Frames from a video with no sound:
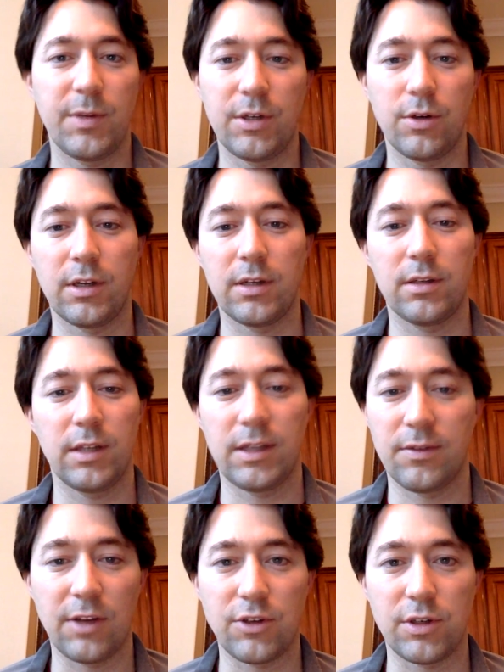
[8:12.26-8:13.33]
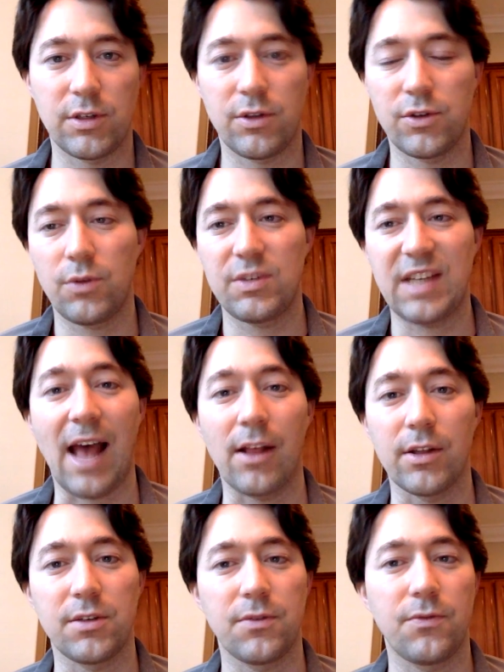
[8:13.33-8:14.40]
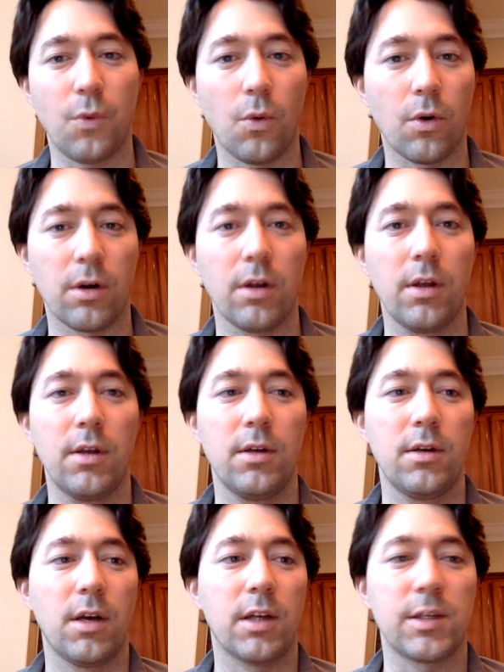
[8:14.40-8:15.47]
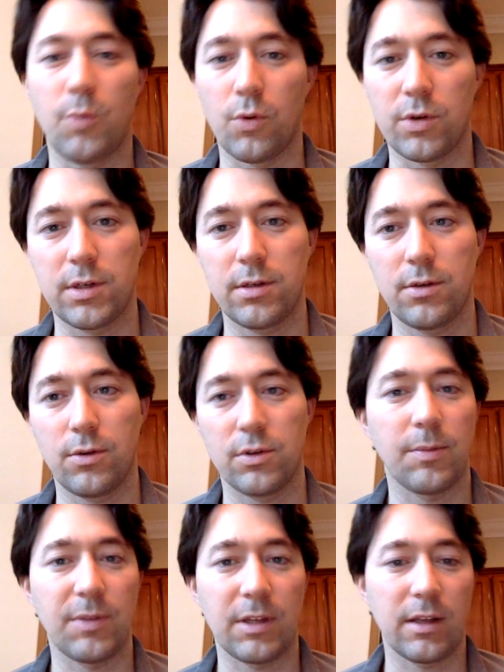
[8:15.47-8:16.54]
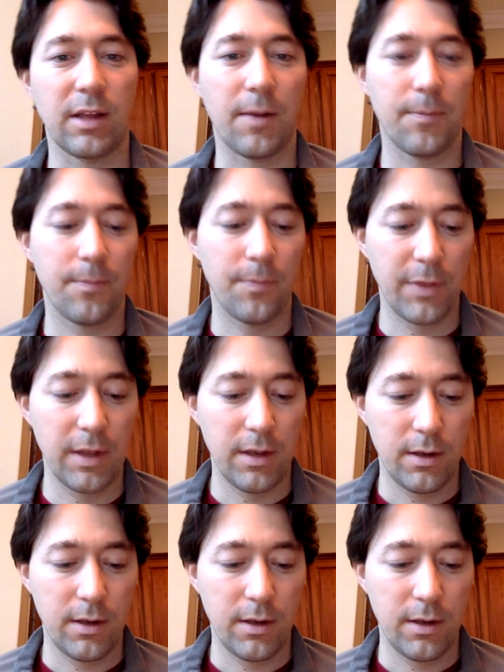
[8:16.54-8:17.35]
or to be good at League of Legends. There's no talent for a sport or something like that.